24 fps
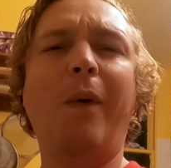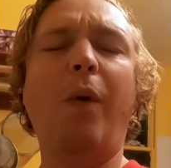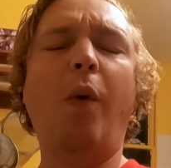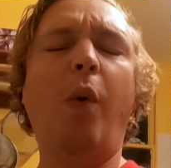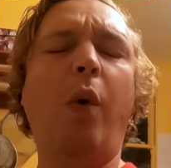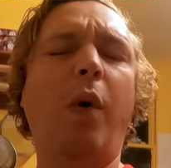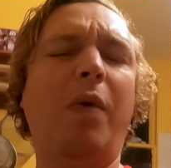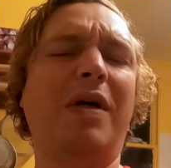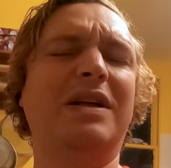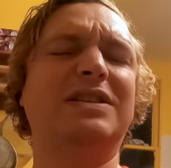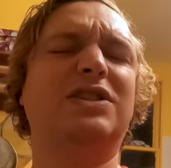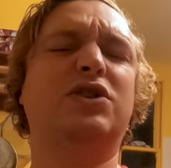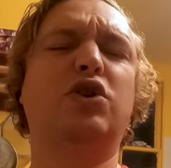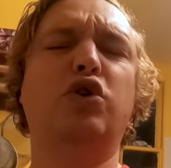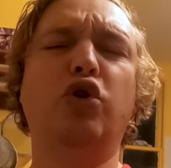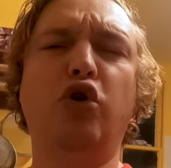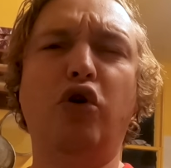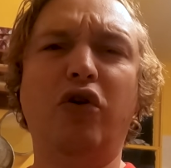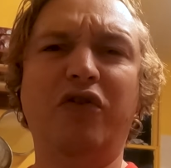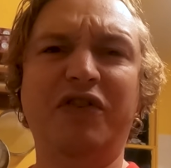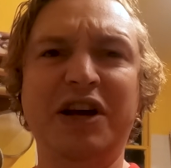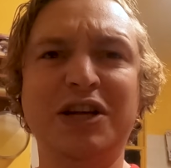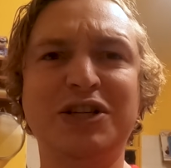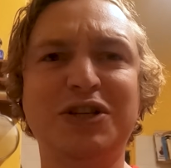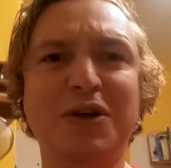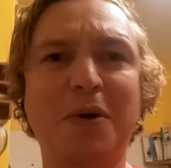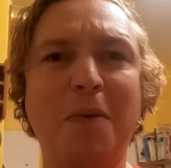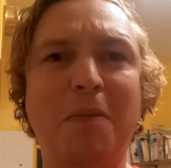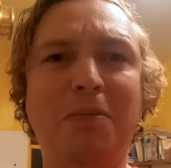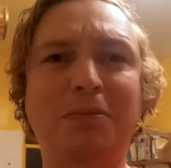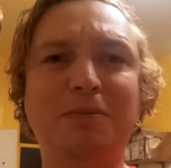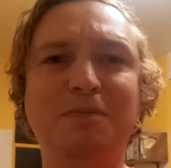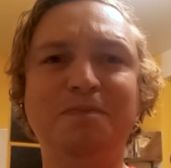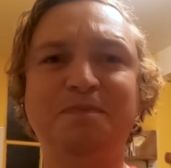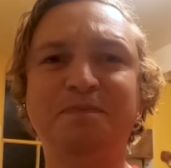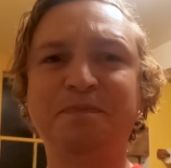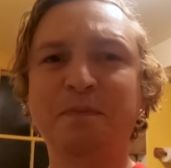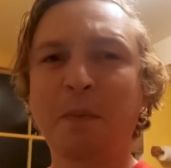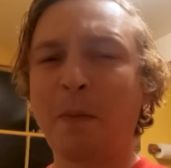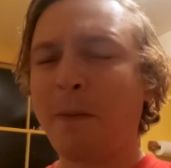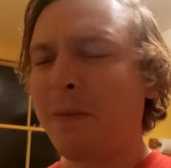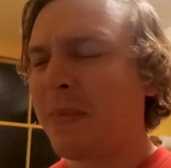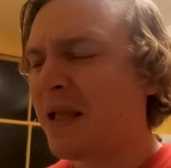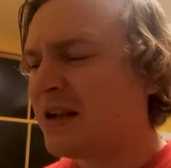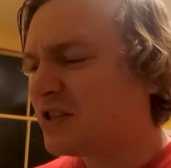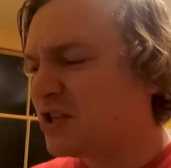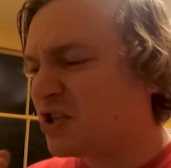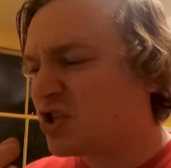Oh, that's glorious.
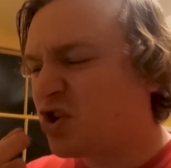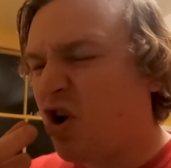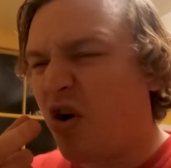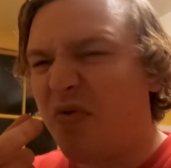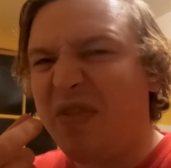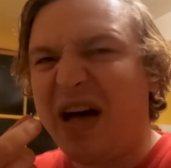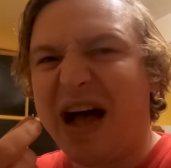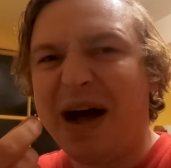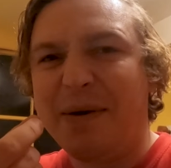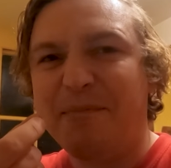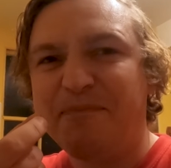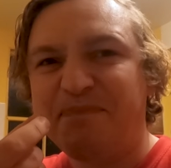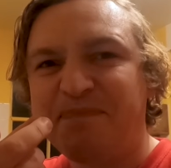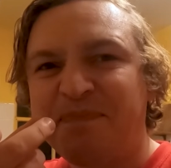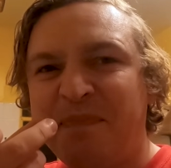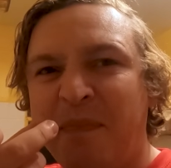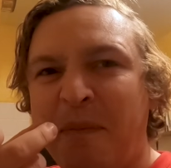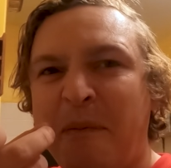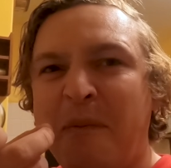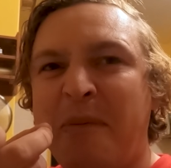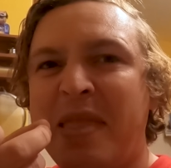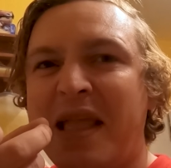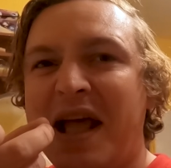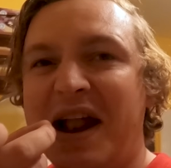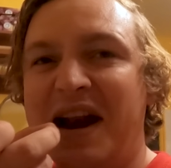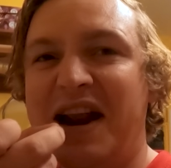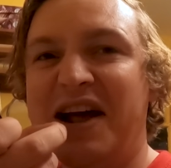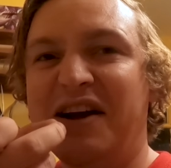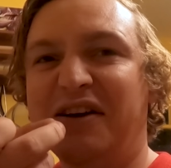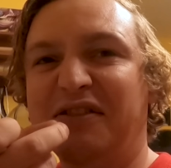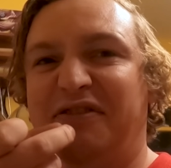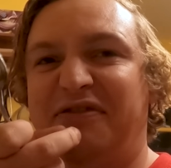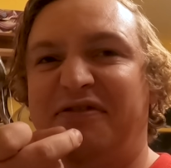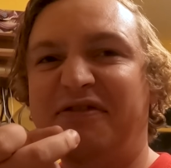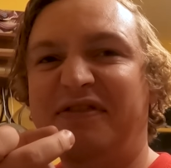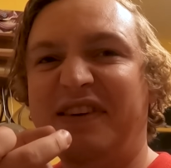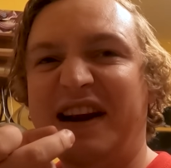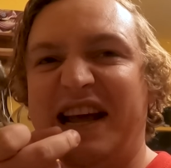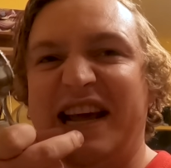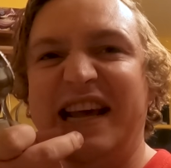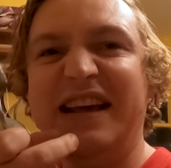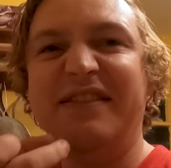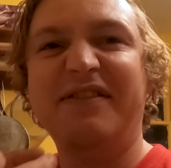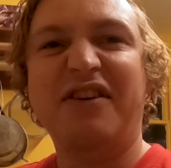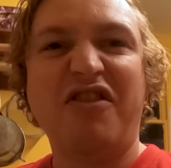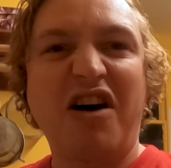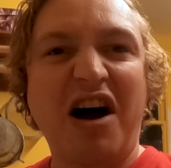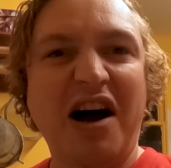Just got that little
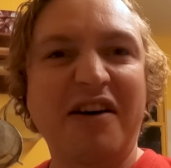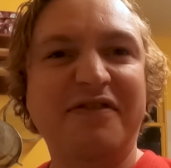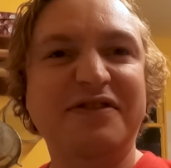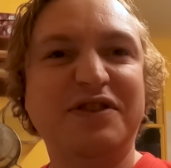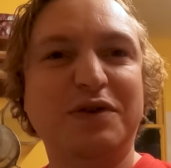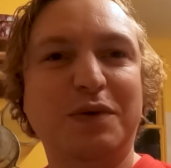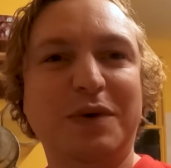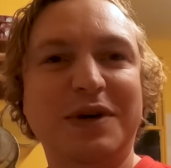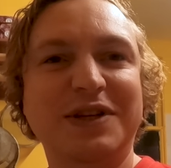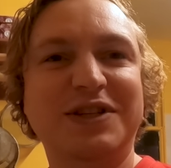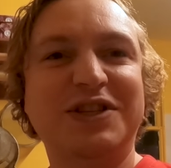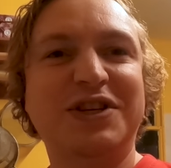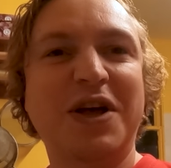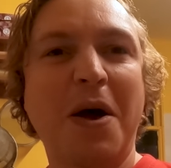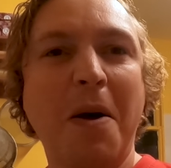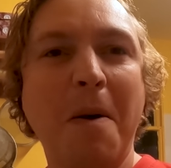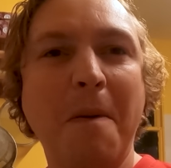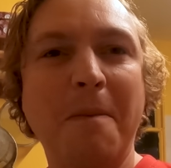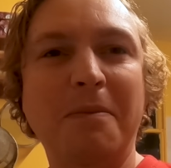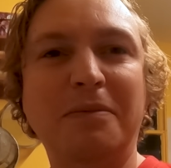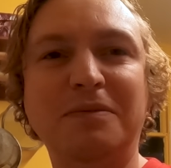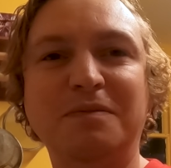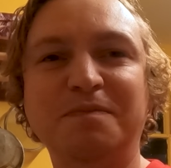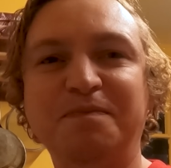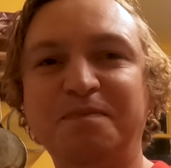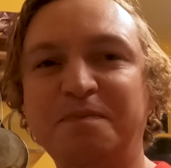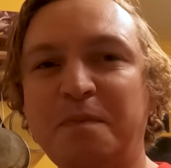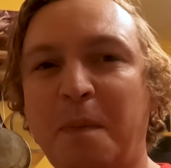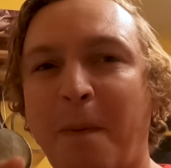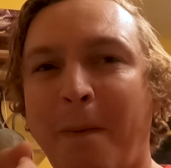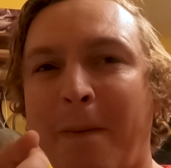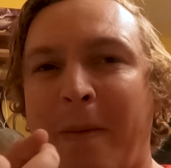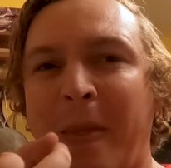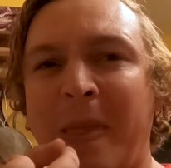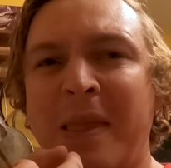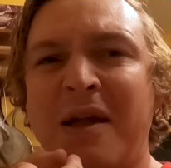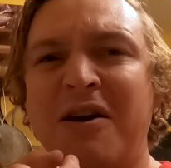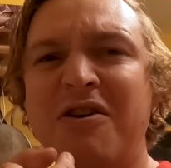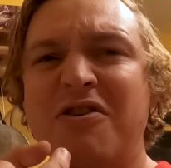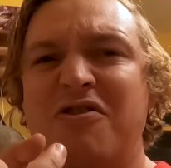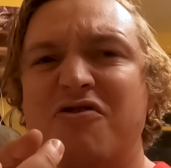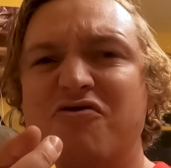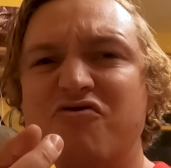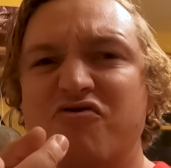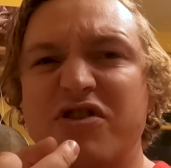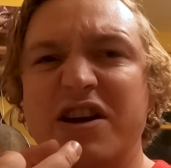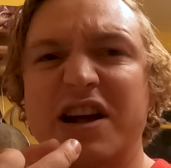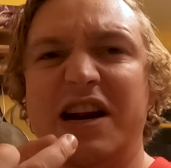flavour afterwards.
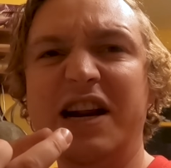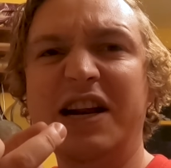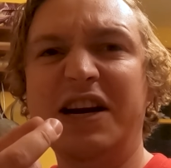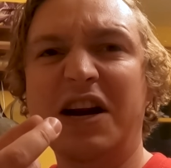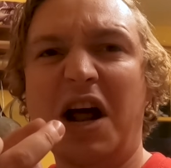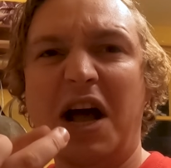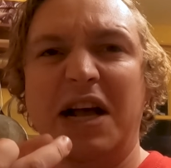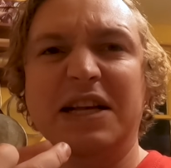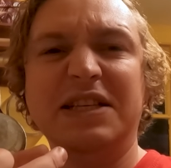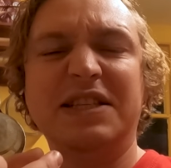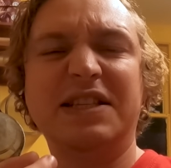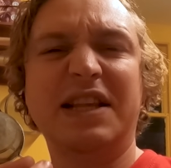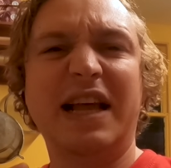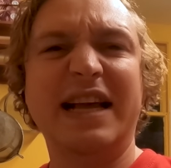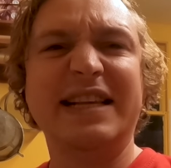Really nice.